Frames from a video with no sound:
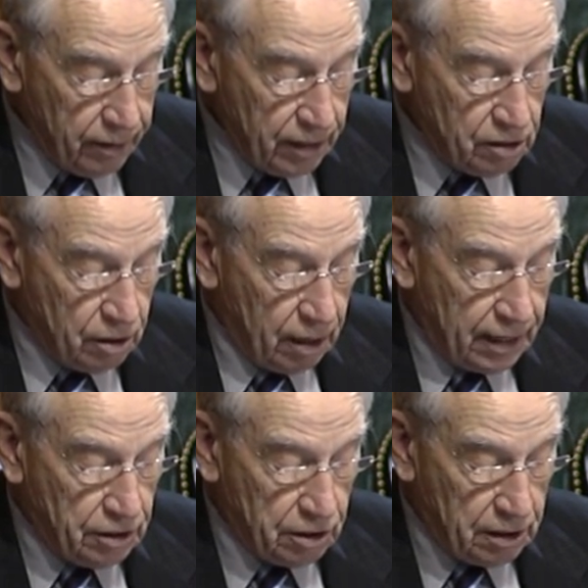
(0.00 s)
This
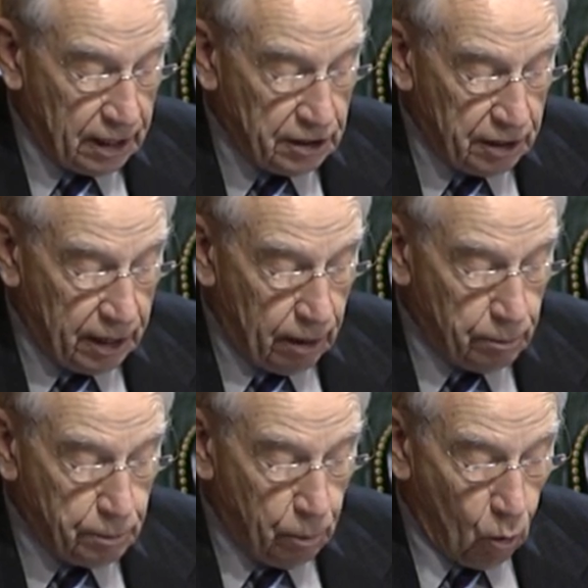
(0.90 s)
legislation
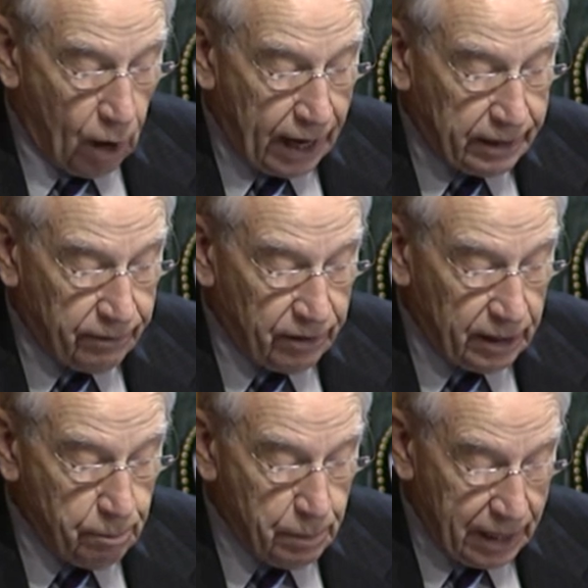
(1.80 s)
helps
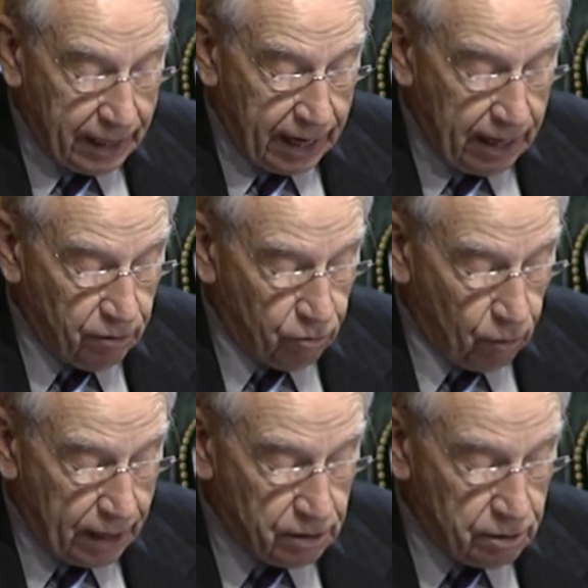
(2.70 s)
proactively mitigate
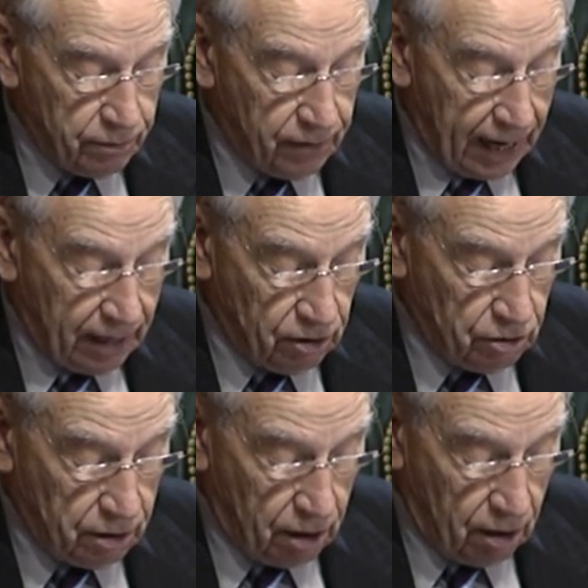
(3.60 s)
threats of
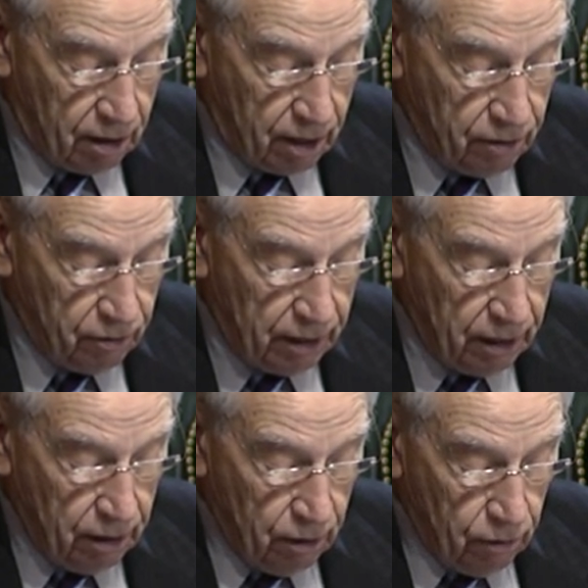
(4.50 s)
violence in our country